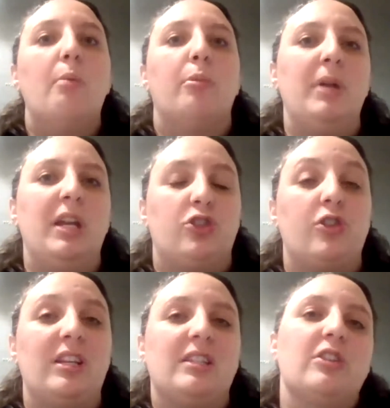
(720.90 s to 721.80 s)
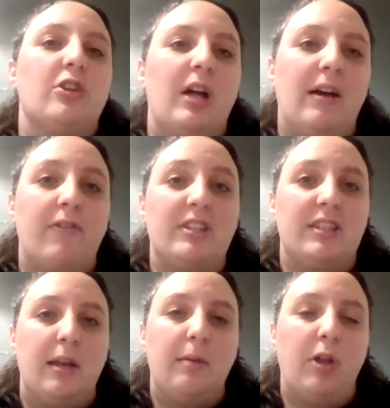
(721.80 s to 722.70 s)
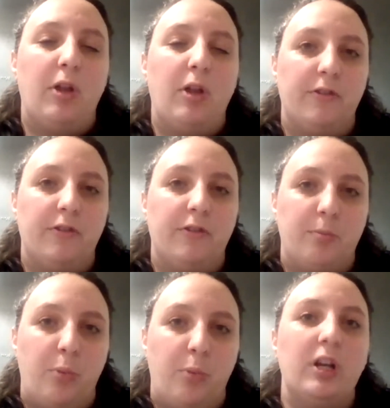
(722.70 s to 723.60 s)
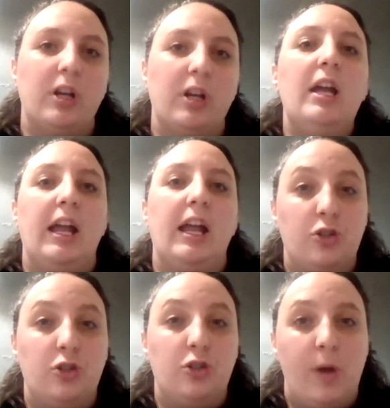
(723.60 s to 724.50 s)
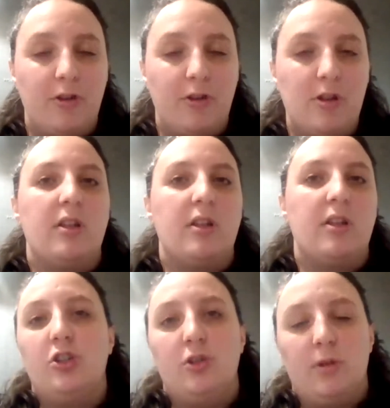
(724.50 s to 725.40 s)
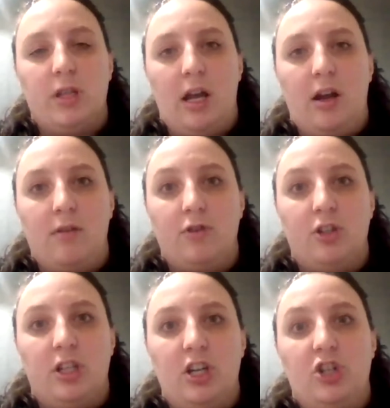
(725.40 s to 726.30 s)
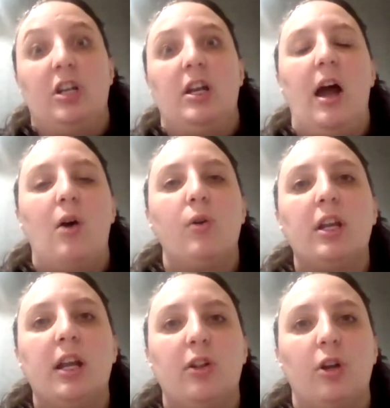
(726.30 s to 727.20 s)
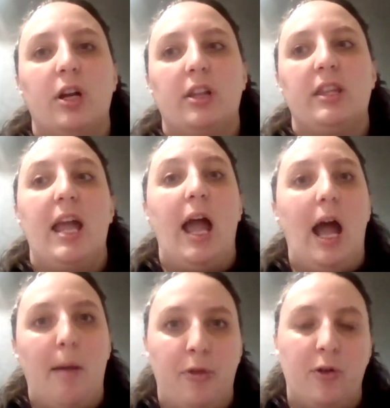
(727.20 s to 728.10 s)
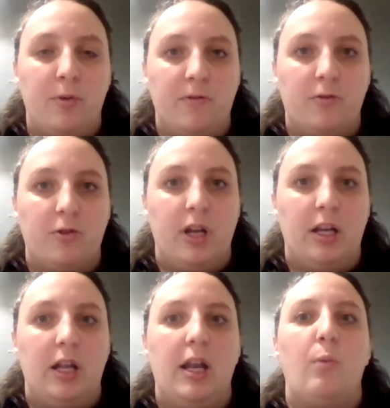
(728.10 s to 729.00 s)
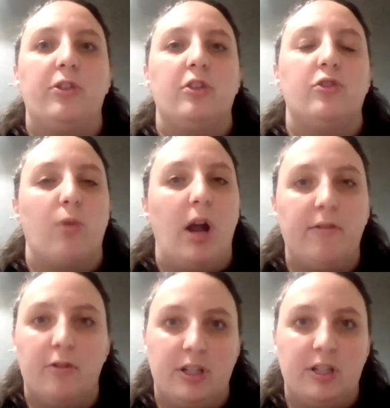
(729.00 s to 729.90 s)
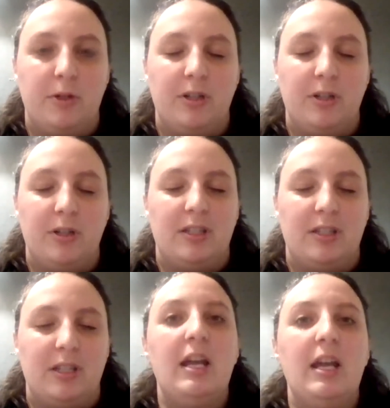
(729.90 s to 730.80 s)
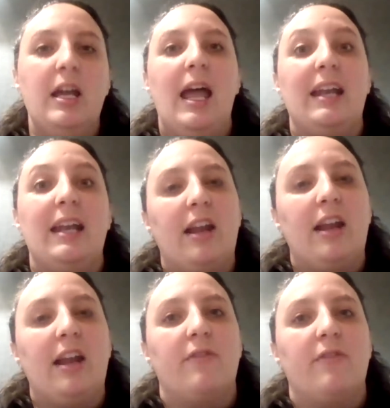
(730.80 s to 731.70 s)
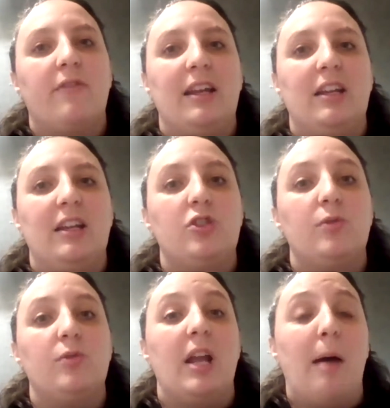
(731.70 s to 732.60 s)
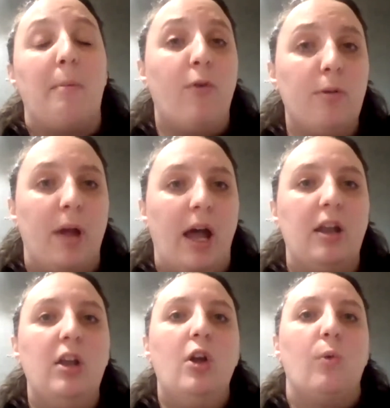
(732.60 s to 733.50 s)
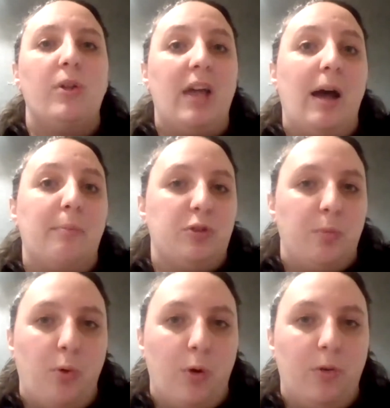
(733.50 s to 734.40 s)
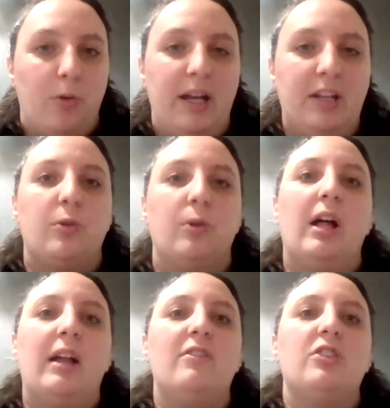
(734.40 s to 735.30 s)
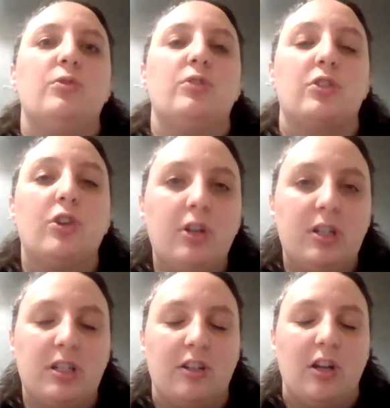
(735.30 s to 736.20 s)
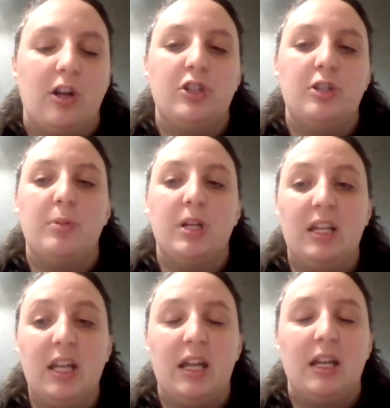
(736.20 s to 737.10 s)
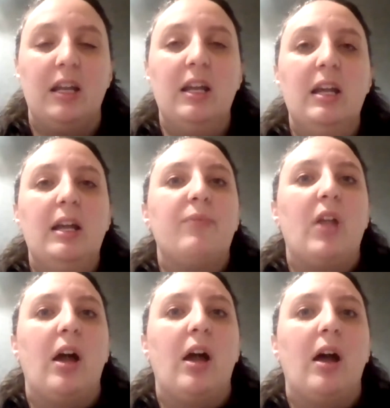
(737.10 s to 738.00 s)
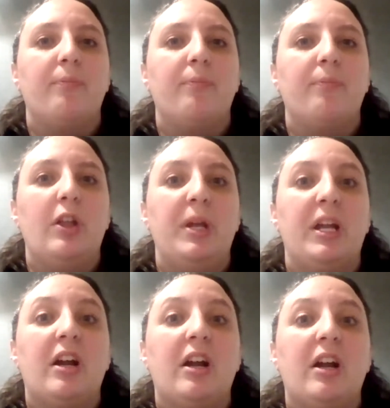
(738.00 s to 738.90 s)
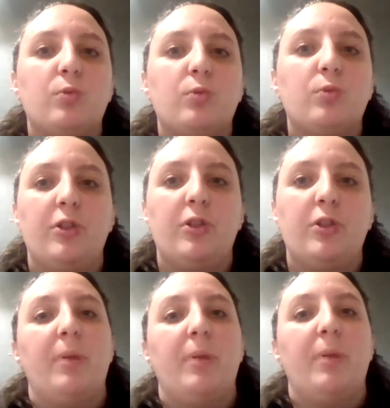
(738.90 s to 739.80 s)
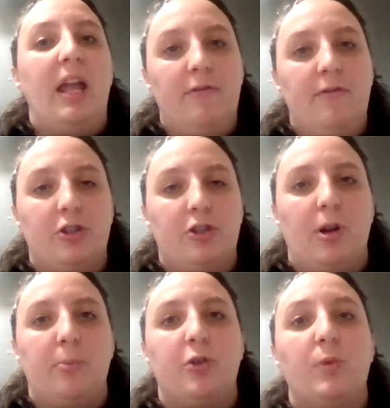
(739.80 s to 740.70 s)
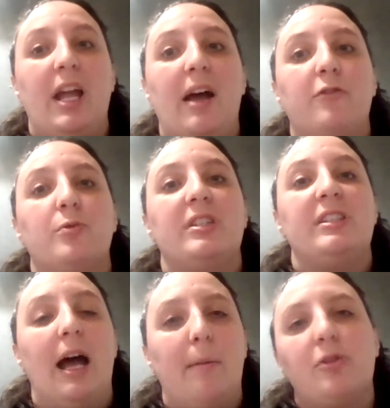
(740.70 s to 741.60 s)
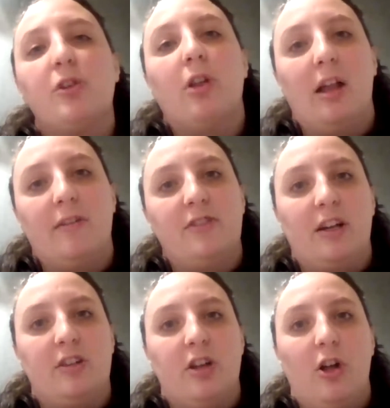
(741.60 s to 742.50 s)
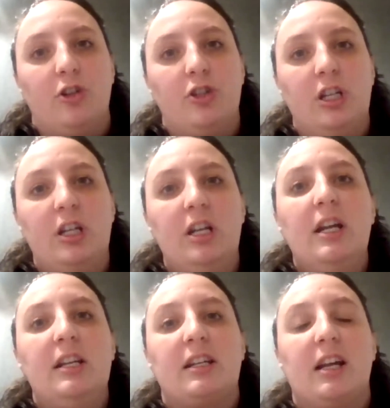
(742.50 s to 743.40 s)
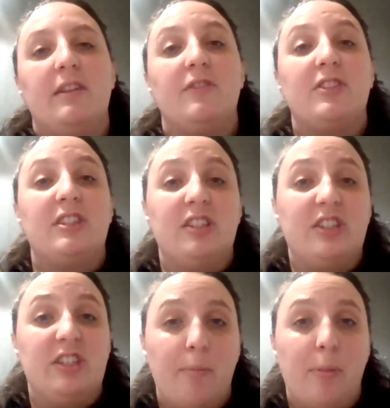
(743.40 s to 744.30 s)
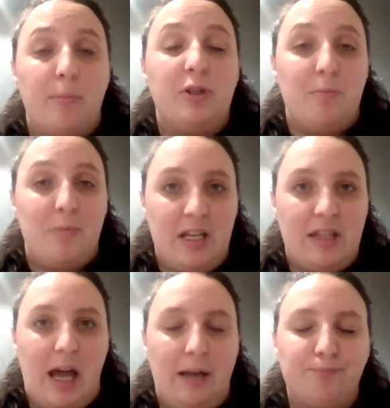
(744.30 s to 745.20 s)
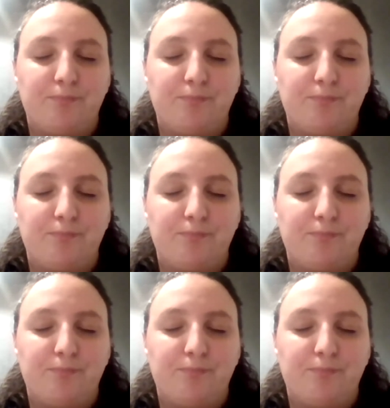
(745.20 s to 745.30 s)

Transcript: but make sure they still have the same level of support and could do everything that they could do in that conversation. And how can I look at the app that we've created and what the driver experience is and get all of that into an app format with app support, right? So a lot of this uses current technology, but again, because we're going through a behavior disruption, we have to adapt a lot of technology to kind of step up to meet that.